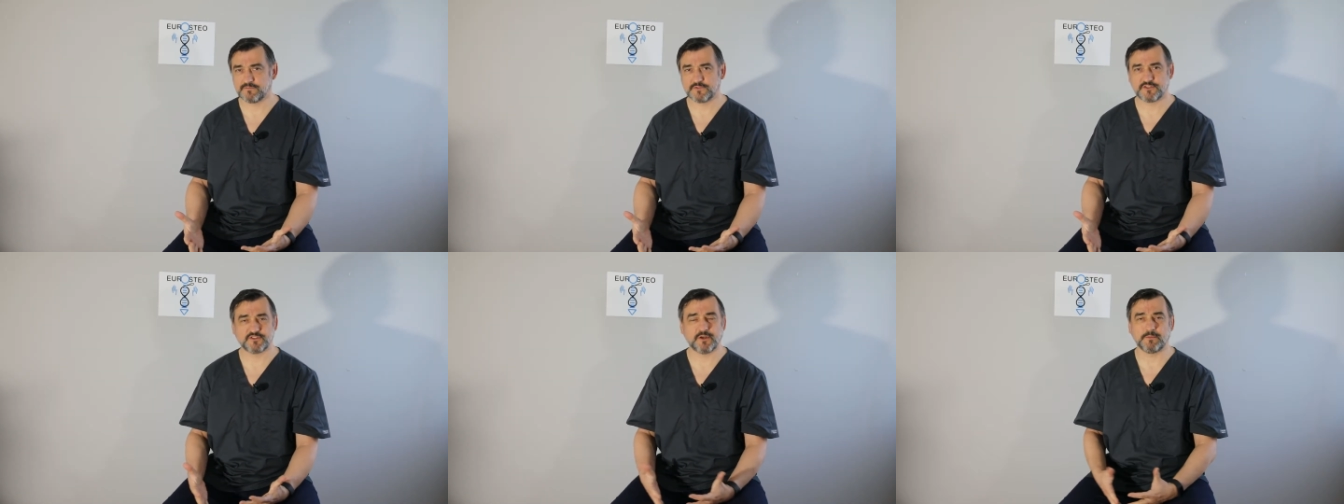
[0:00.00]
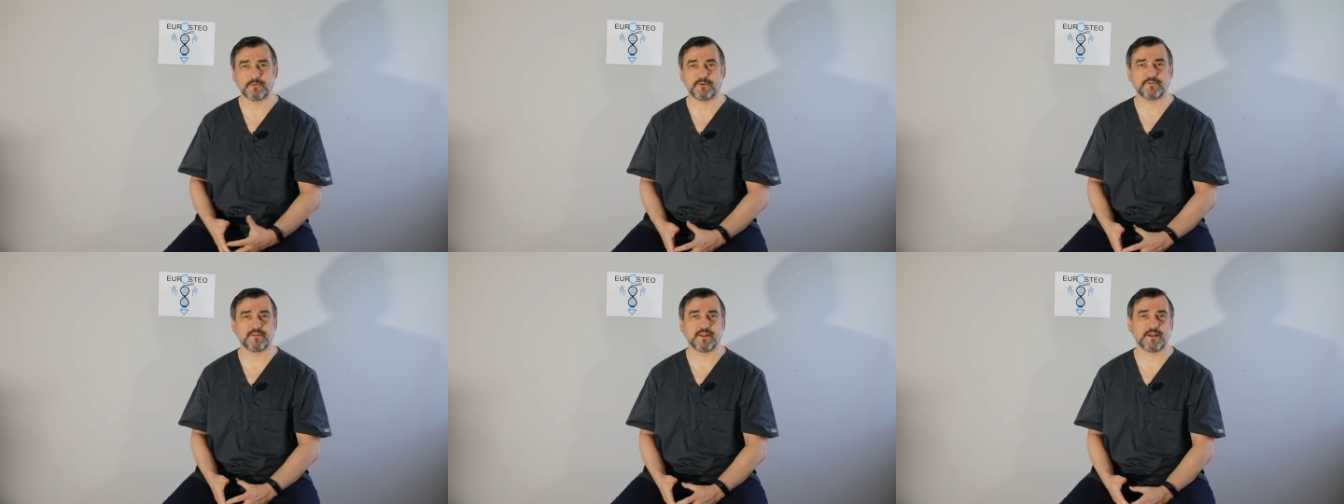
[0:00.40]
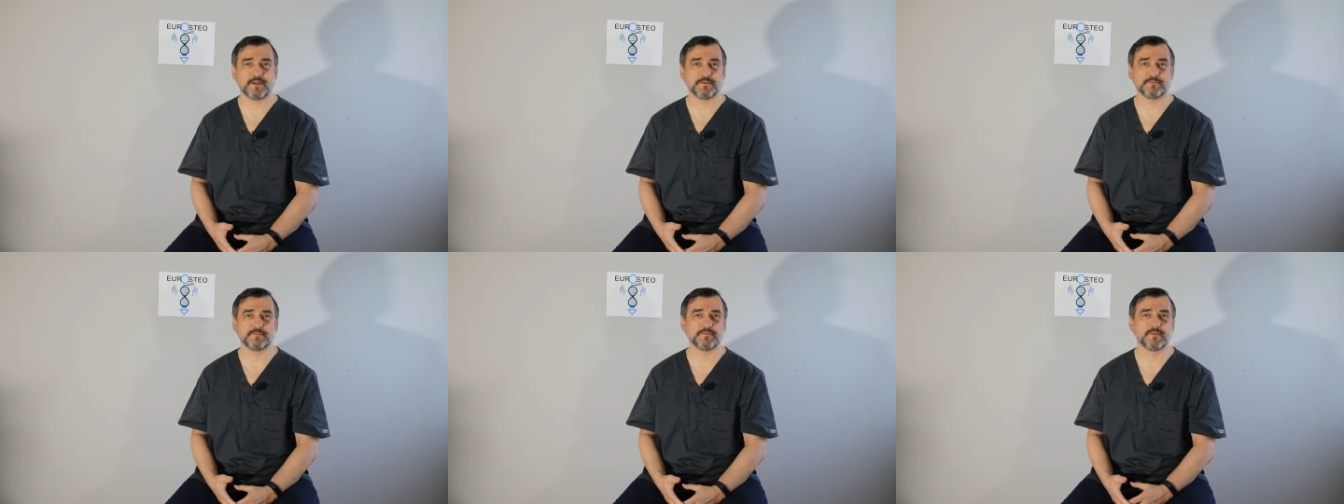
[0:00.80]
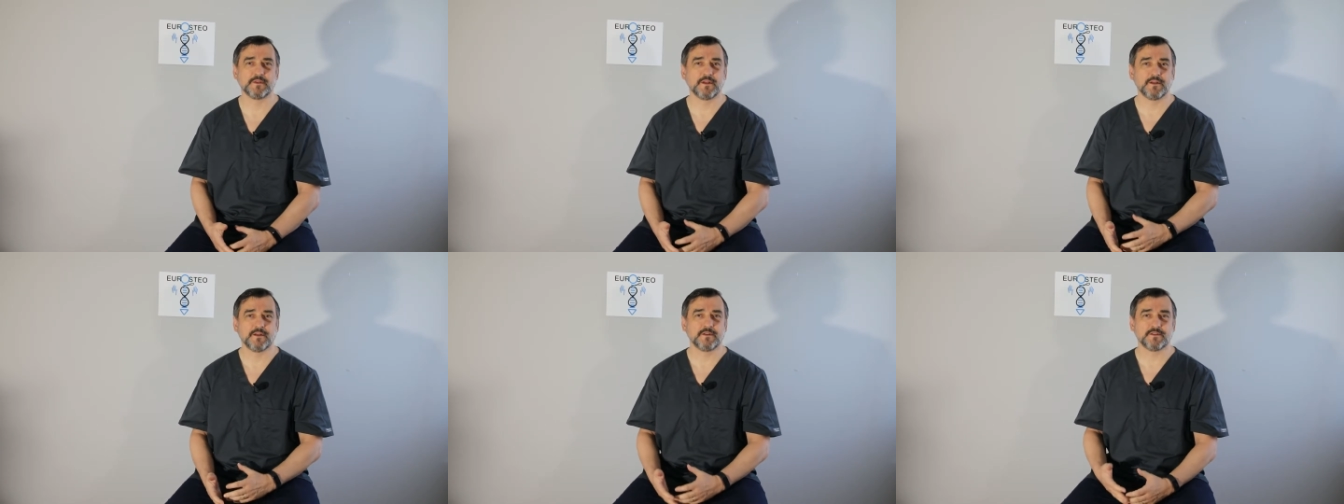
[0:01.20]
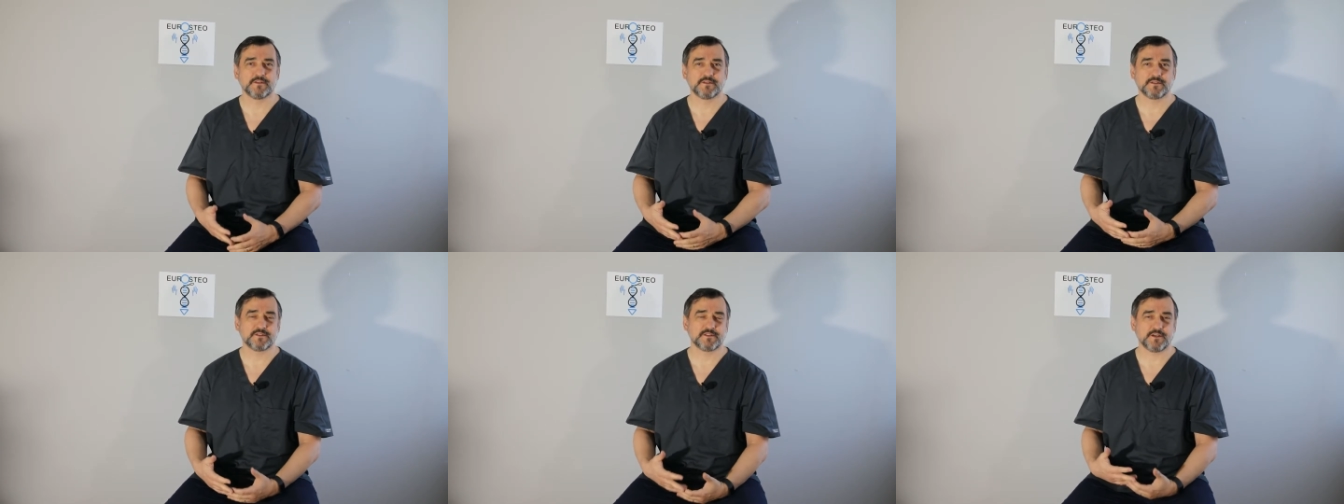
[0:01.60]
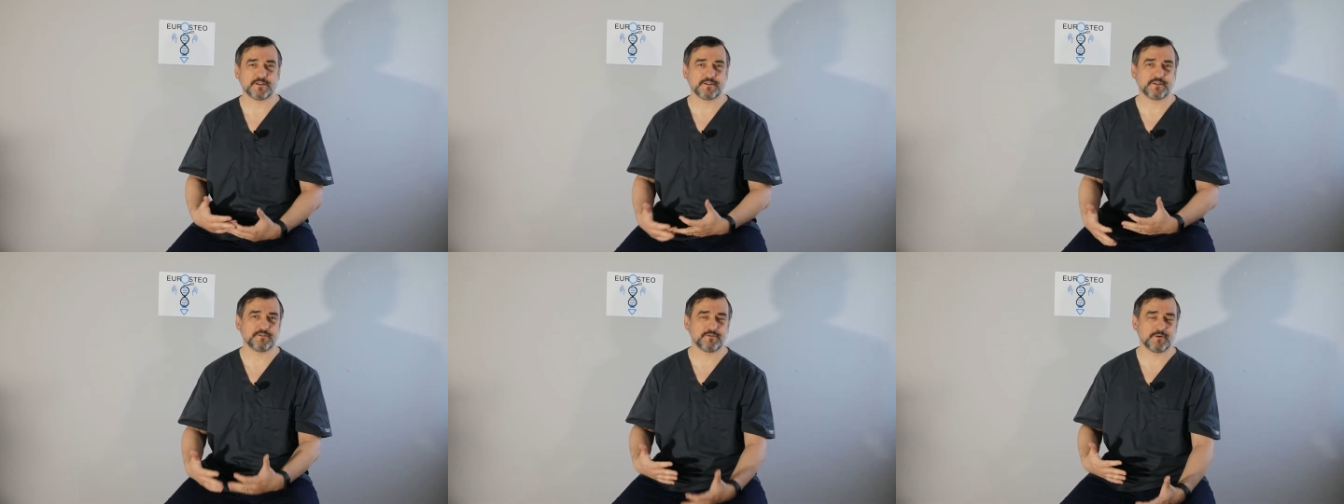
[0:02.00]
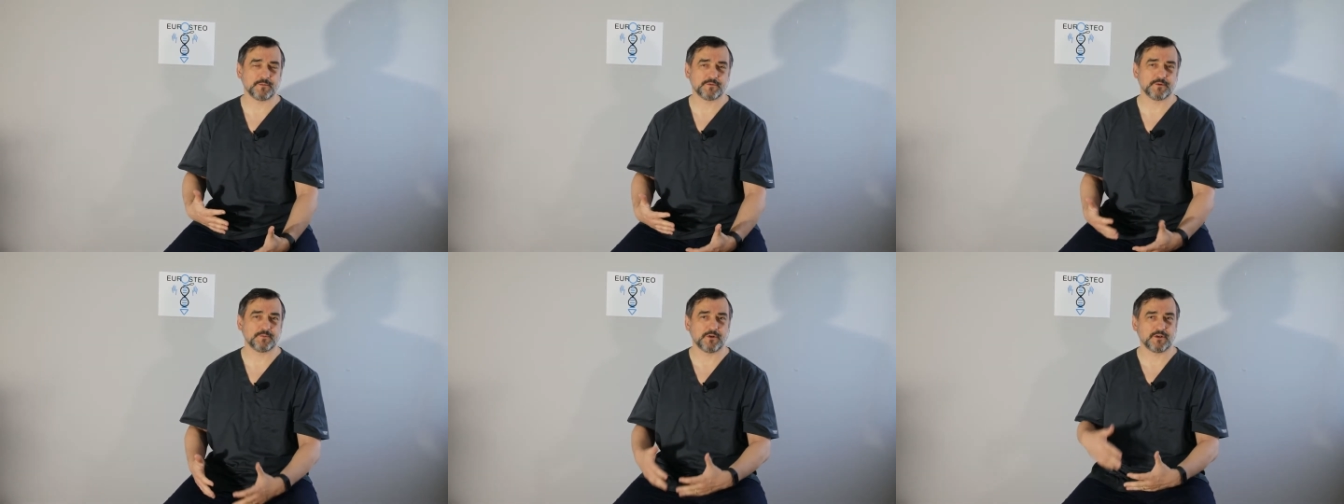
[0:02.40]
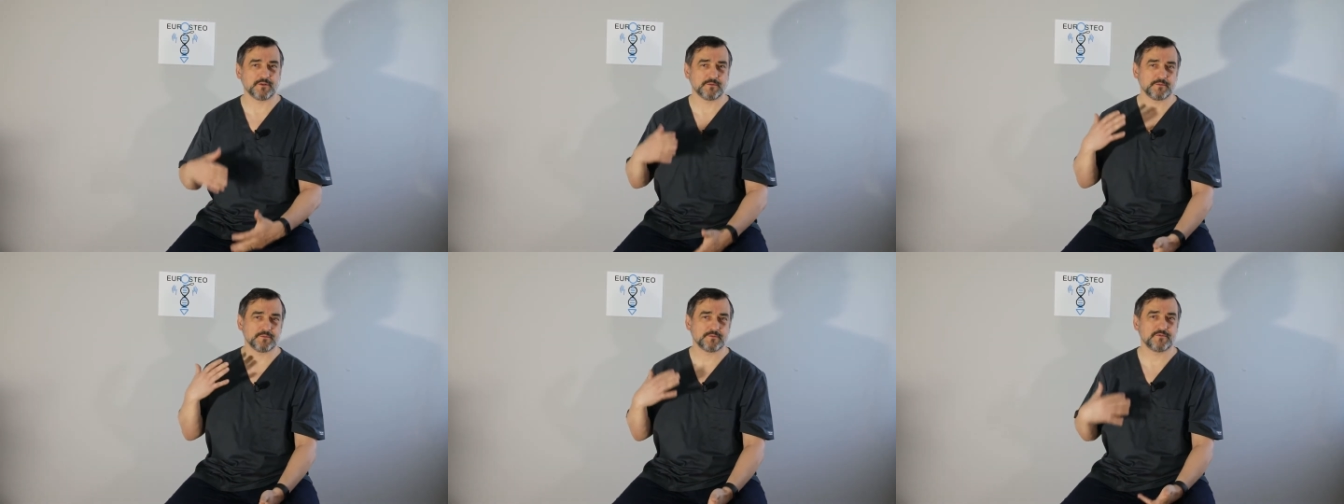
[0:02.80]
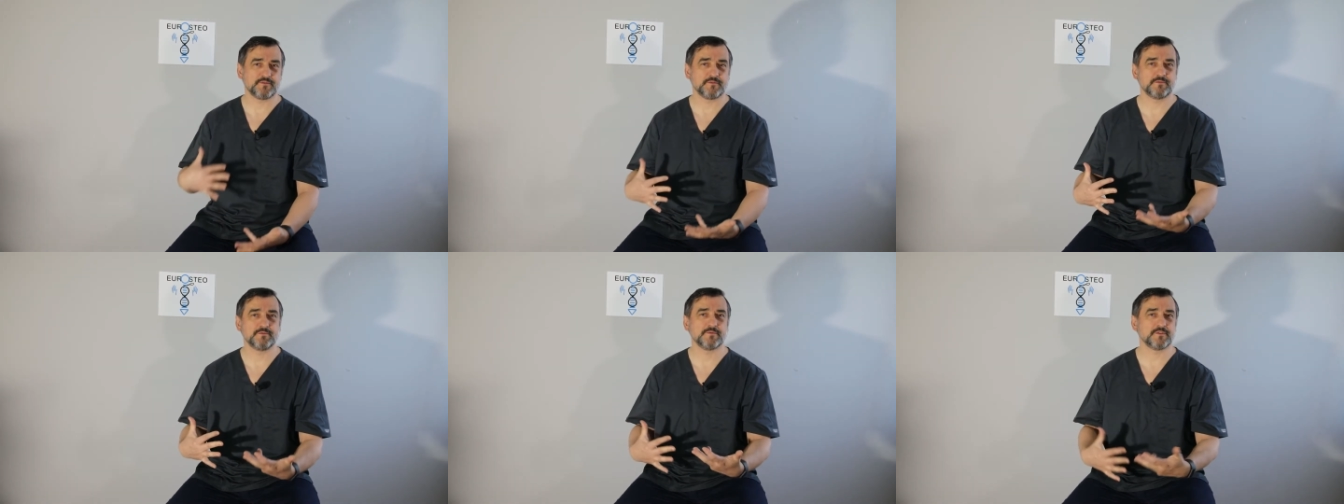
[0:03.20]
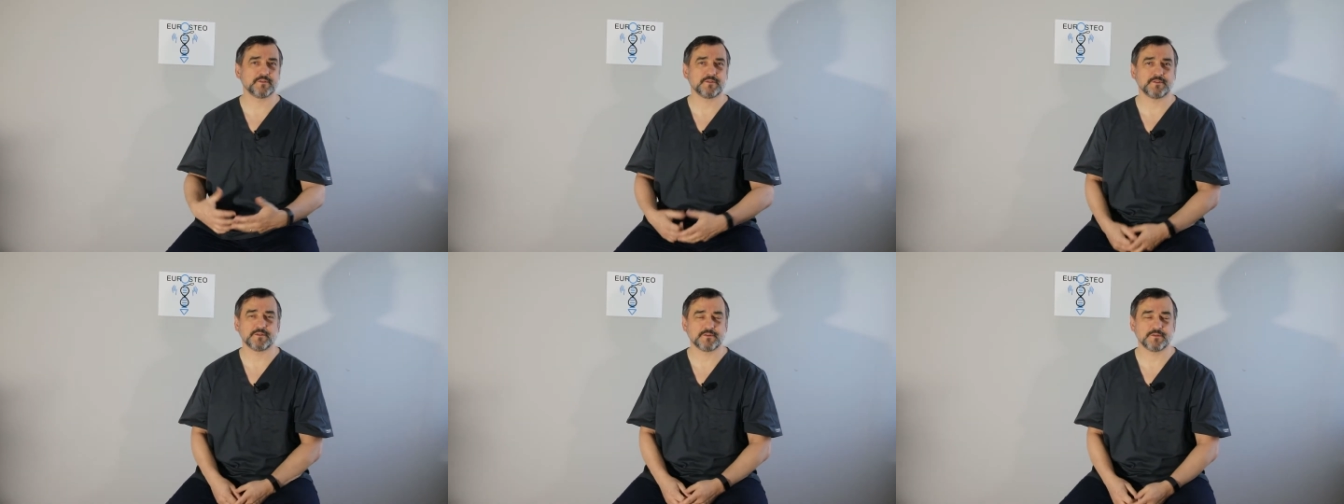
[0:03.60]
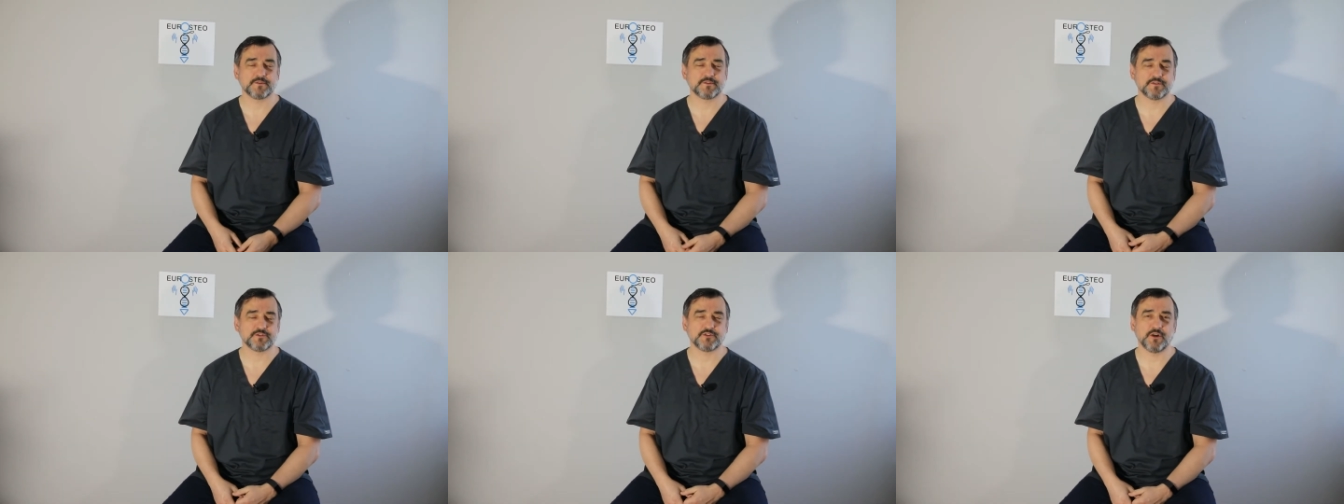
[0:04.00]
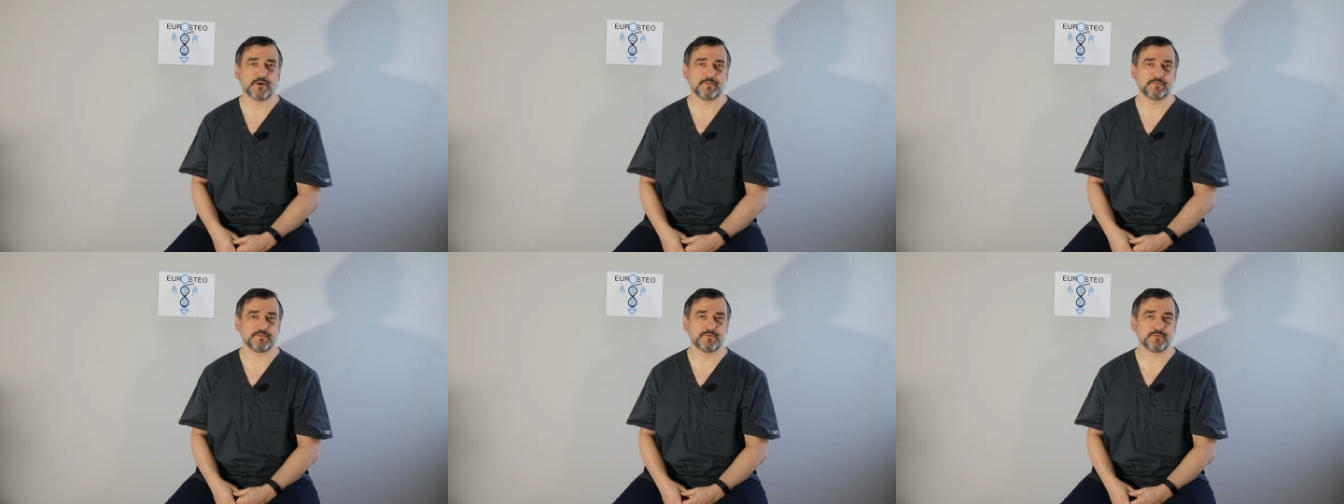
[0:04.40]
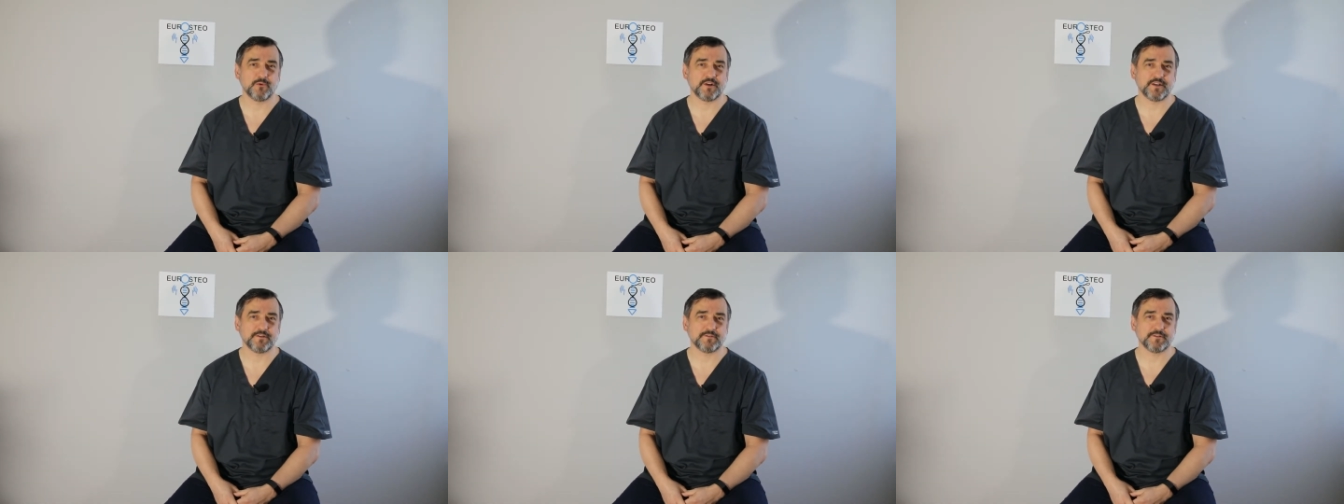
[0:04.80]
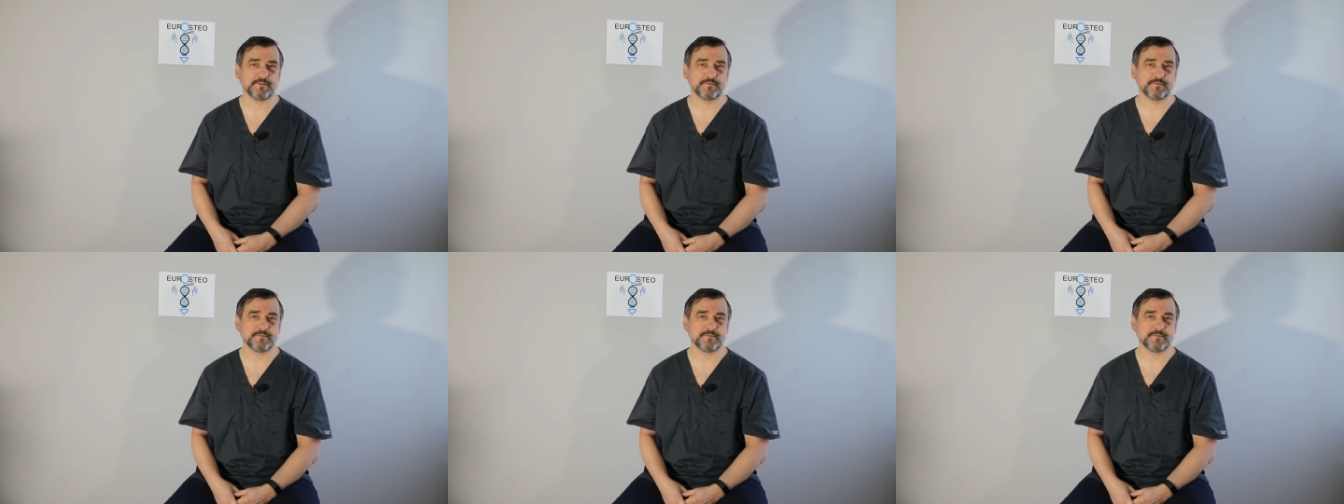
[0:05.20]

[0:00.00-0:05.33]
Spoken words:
some of them, starting from the bottom, the top, whatever.